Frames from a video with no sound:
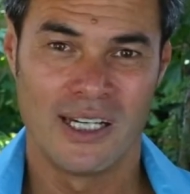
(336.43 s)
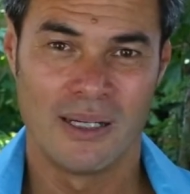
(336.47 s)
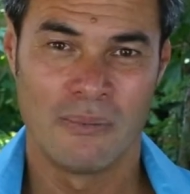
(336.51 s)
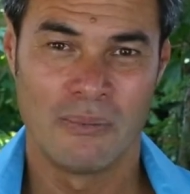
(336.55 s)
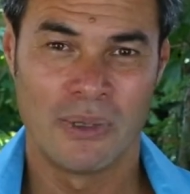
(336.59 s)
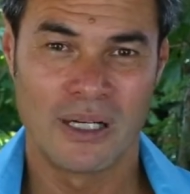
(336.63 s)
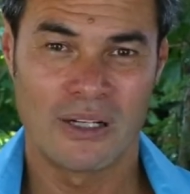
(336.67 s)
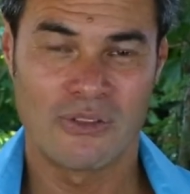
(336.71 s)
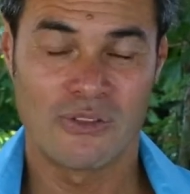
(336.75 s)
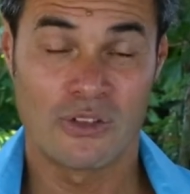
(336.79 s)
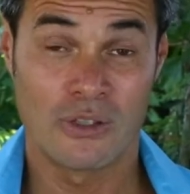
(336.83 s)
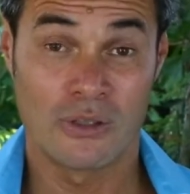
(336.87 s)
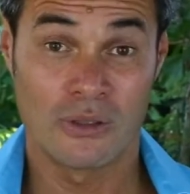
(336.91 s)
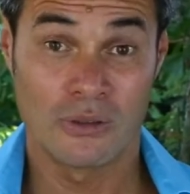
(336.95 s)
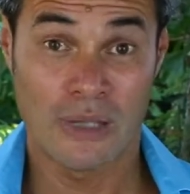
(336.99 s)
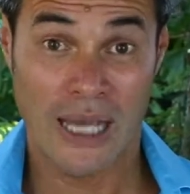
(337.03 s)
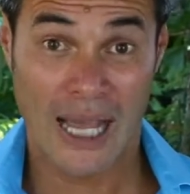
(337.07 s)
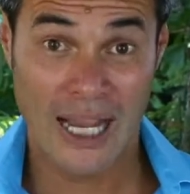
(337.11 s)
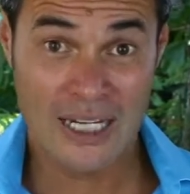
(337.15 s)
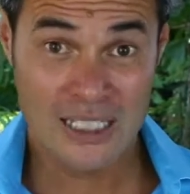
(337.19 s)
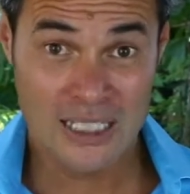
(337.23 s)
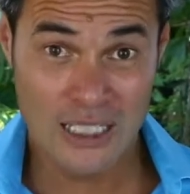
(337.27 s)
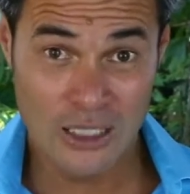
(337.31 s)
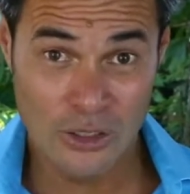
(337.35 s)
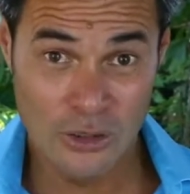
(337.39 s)
But if you
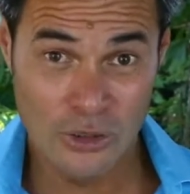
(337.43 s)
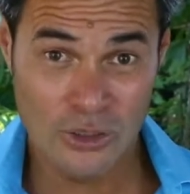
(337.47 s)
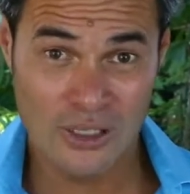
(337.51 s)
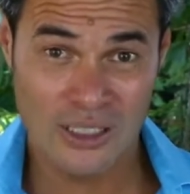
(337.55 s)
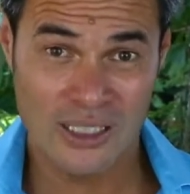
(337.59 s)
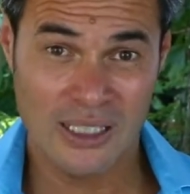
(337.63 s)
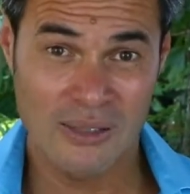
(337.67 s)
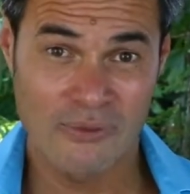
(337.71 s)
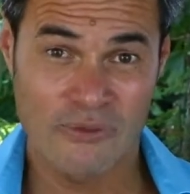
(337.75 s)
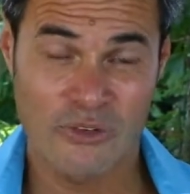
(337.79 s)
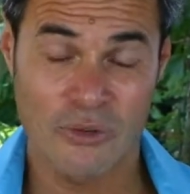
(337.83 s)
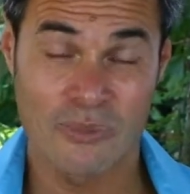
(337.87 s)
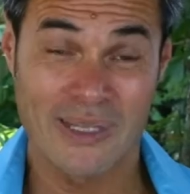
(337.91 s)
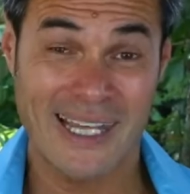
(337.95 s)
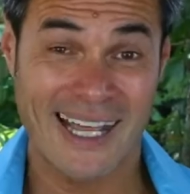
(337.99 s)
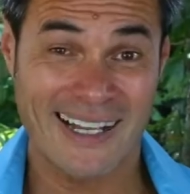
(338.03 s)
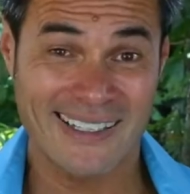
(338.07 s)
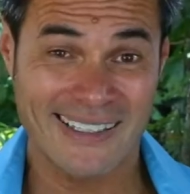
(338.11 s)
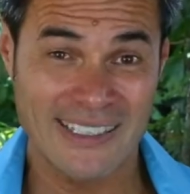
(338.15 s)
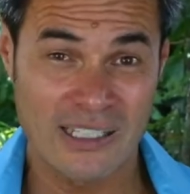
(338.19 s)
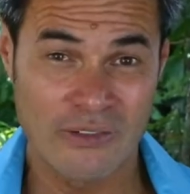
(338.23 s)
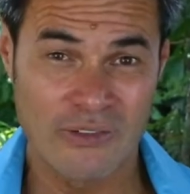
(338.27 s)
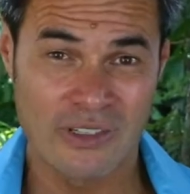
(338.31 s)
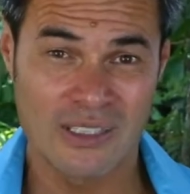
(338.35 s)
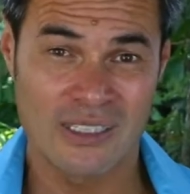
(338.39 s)
actually look at them from the
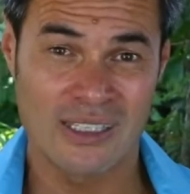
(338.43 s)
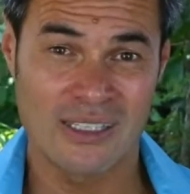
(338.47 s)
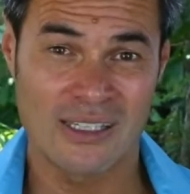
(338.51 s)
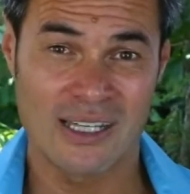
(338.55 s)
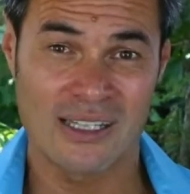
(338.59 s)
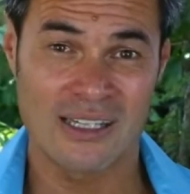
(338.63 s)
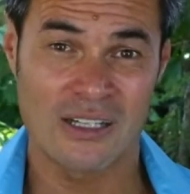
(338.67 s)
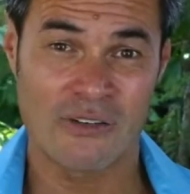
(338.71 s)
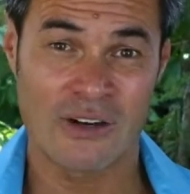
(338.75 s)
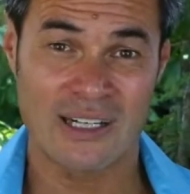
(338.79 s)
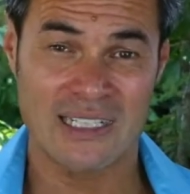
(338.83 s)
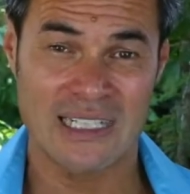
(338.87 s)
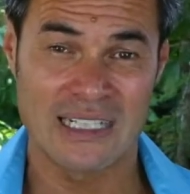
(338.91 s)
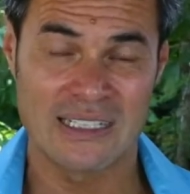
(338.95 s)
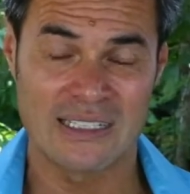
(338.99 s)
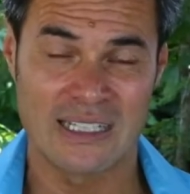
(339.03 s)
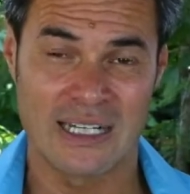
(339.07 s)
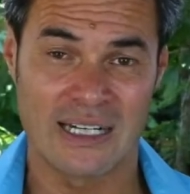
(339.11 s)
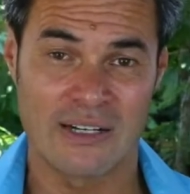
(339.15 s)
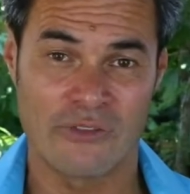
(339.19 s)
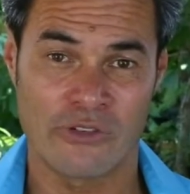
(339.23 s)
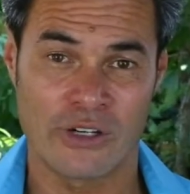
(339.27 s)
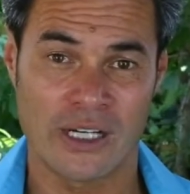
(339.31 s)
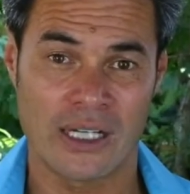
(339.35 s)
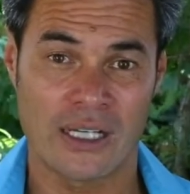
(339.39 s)
activity that they're actually
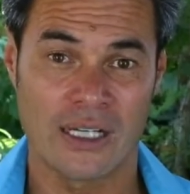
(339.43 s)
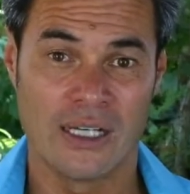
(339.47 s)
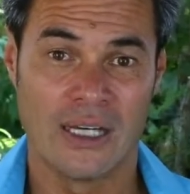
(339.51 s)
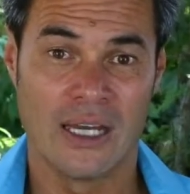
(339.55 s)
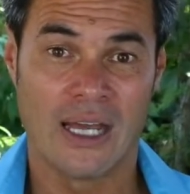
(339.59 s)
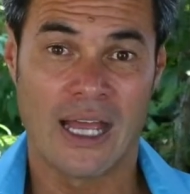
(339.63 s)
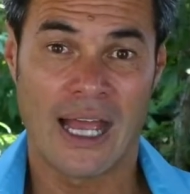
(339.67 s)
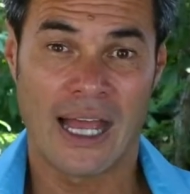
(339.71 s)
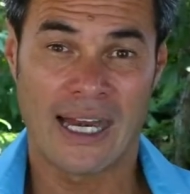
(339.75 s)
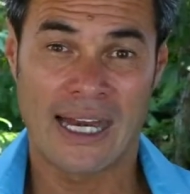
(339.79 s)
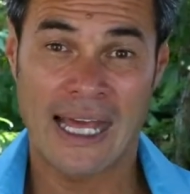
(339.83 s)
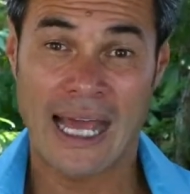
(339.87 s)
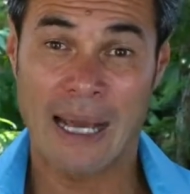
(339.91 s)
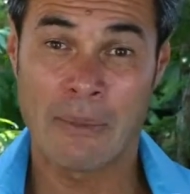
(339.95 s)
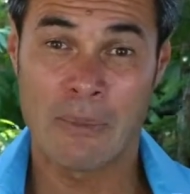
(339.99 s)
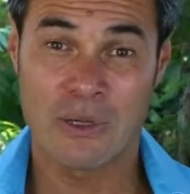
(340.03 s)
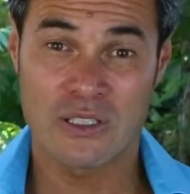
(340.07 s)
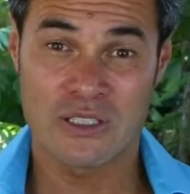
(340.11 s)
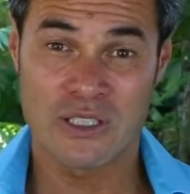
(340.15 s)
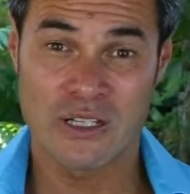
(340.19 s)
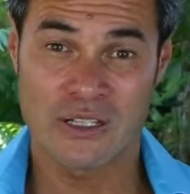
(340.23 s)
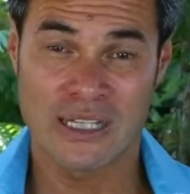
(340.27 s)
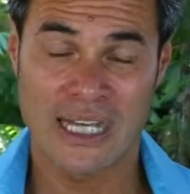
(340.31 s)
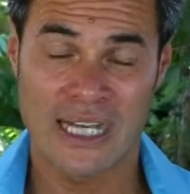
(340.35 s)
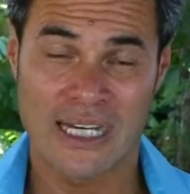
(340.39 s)
delivering and how much
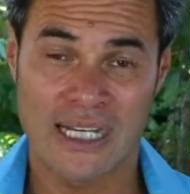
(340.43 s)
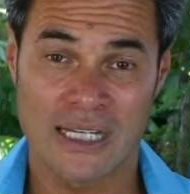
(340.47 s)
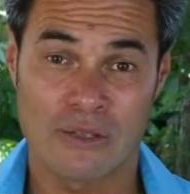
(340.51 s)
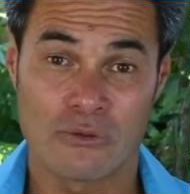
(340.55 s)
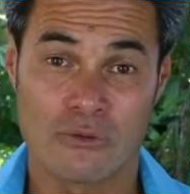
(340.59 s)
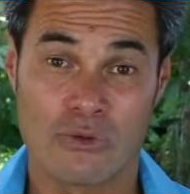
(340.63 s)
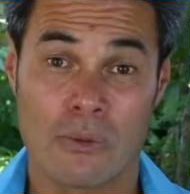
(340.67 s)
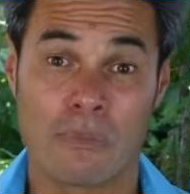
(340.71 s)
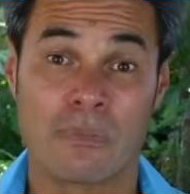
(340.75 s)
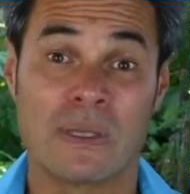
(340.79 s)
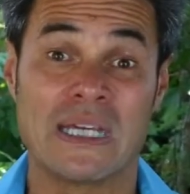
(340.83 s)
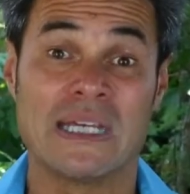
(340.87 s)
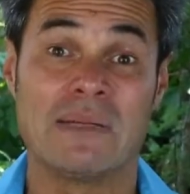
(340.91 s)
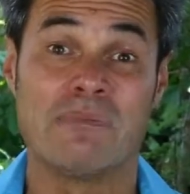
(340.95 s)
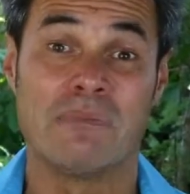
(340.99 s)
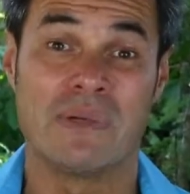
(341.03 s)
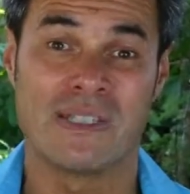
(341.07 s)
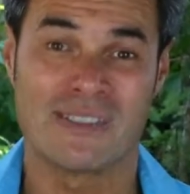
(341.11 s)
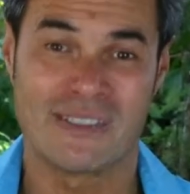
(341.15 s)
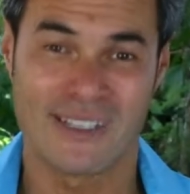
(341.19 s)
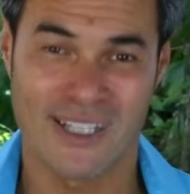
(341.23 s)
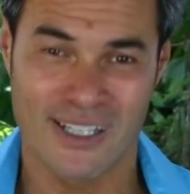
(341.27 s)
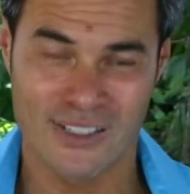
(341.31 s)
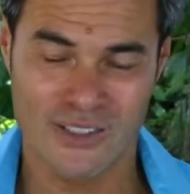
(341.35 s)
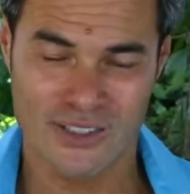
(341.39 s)
they're getting repeat
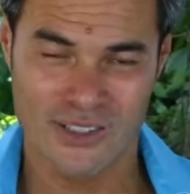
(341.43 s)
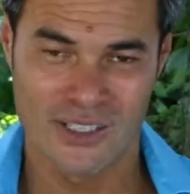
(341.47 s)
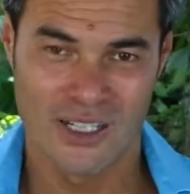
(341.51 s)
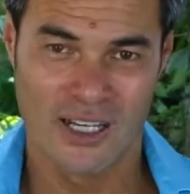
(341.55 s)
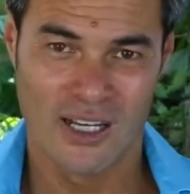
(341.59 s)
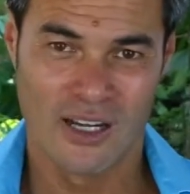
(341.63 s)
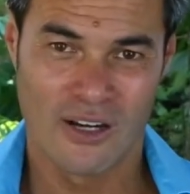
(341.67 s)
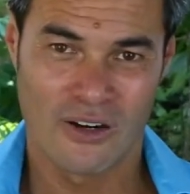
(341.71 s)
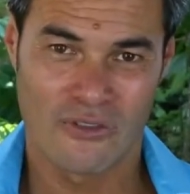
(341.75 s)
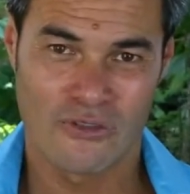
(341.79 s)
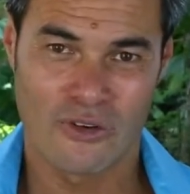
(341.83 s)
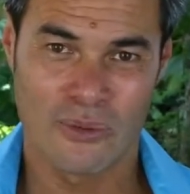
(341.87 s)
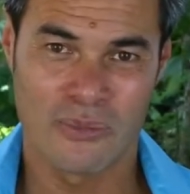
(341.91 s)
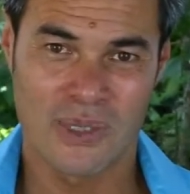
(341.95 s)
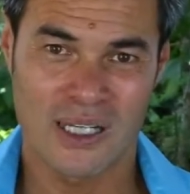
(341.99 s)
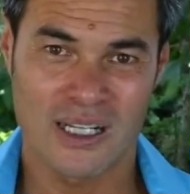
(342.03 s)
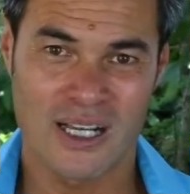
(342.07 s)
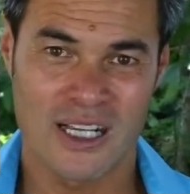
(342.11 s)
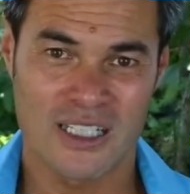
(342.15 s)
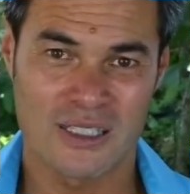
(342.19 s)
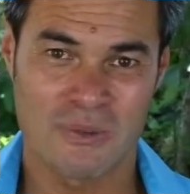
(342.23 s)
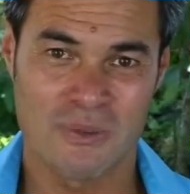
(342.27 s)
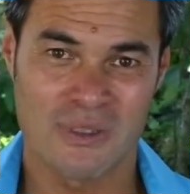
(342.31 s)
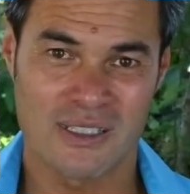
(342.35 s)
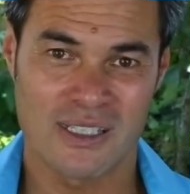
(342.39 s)
business from the
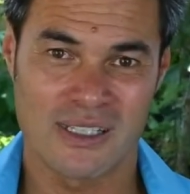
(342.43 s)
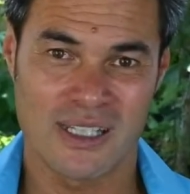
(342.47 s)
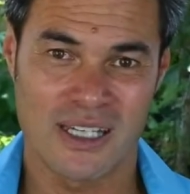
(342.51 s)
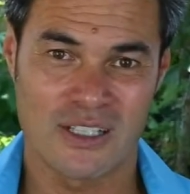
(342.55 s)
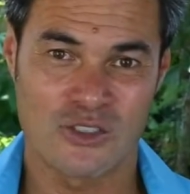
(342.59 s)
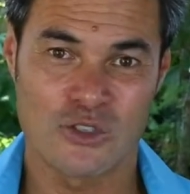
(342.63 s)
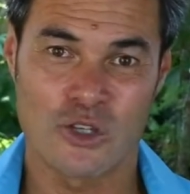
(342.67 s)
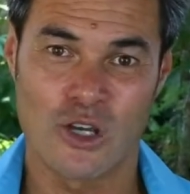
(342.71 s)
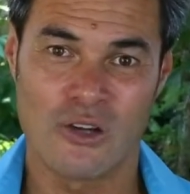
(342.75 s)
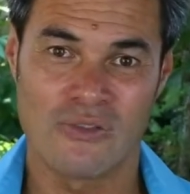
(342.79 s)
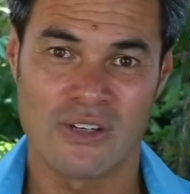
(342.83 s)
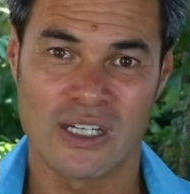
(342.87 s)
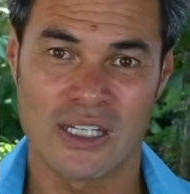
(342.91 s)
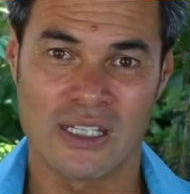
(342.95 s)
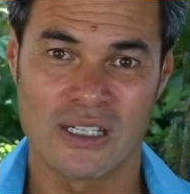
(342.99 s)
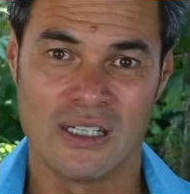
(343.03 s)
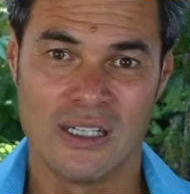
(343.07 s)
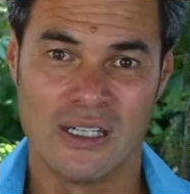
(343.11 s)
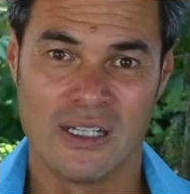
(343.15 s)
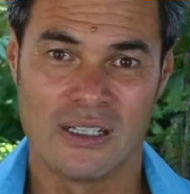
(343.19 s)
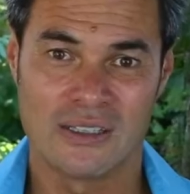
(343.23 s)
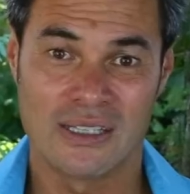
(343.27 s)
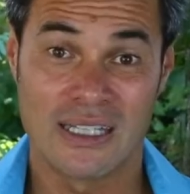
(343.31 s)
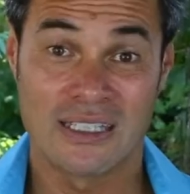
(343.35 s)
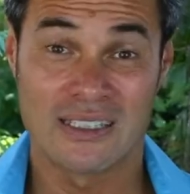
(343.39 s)
customers that they're serving,
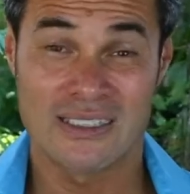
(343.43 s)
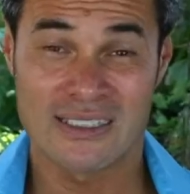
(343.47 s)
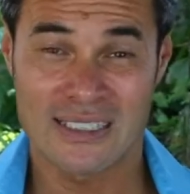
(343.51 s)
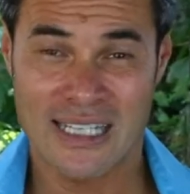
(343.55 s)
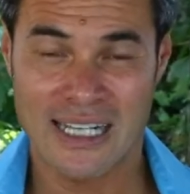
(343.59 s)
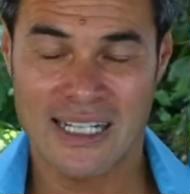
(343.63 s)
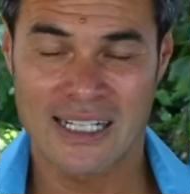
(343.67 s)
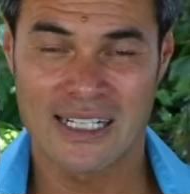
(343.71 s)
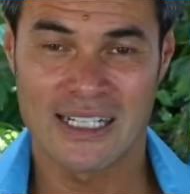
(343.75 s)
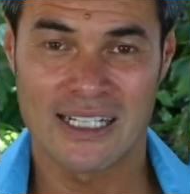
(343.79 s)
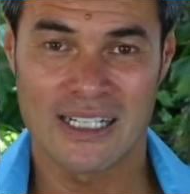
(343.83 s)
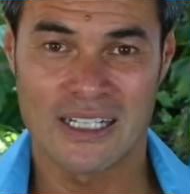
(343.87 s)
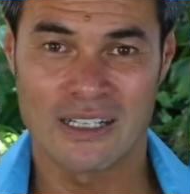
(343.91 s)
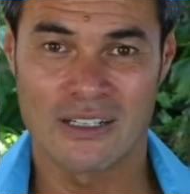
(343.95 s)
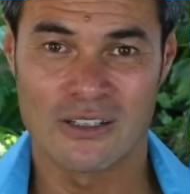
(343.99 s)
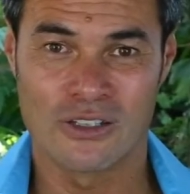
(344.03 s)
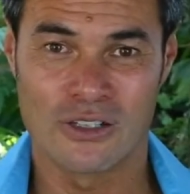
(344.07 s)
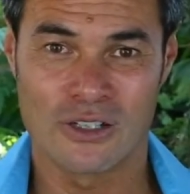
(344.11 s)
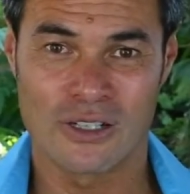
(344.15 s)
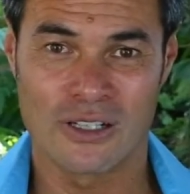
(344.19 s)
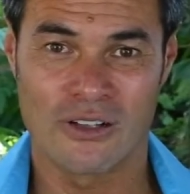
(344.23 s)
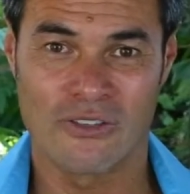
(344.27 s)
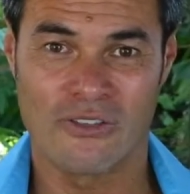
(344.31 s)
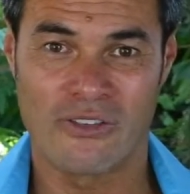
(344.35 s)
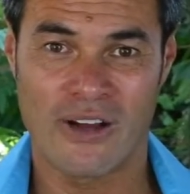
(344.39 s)
then suddenly you're
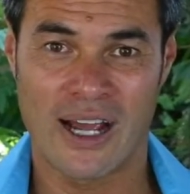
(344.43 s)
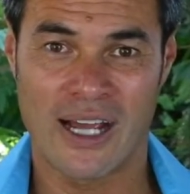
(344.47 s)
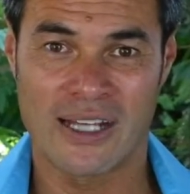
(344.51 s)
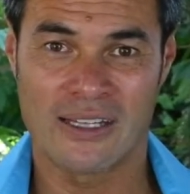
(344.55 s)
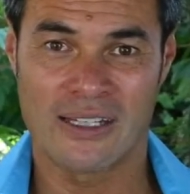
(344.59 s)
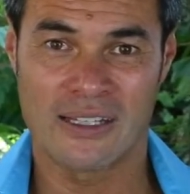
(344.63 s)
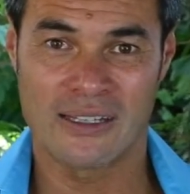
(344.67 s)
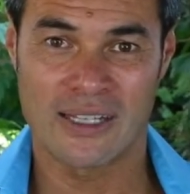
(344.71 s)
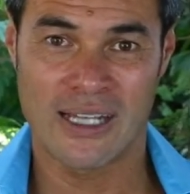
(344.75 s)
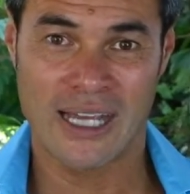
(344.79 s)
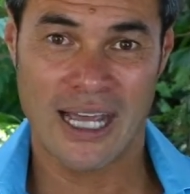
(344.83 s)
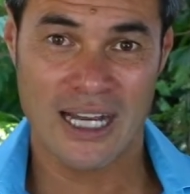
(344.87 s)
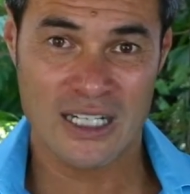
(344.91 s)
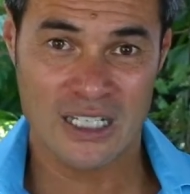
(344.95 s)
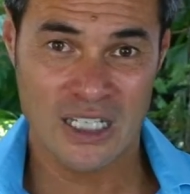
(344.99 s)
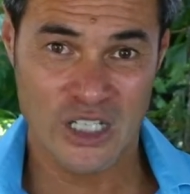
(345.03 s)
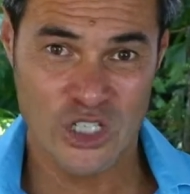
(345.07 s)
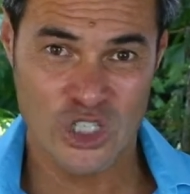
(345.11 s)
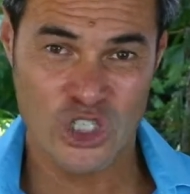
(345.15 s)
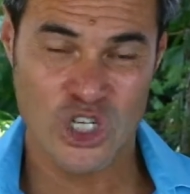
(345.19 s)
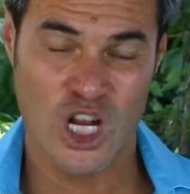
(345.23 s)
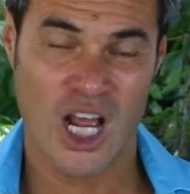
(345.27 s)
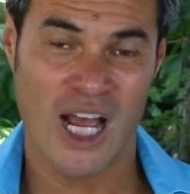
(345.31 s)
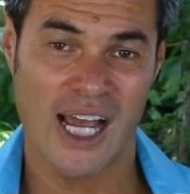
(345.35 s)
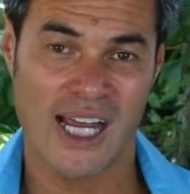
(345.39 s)
going to find that they actually
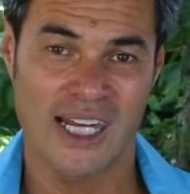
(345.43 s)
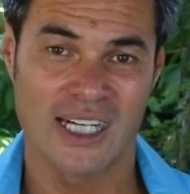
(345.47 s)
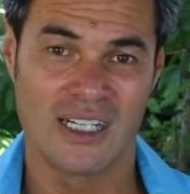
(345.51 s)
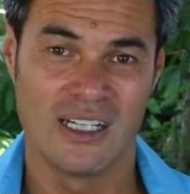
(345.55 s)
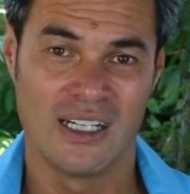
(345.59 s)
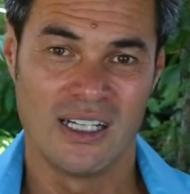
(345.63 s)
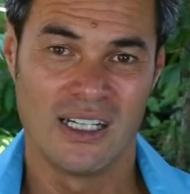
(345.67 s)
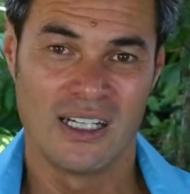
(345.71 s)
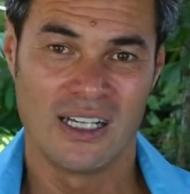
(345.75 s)
shine,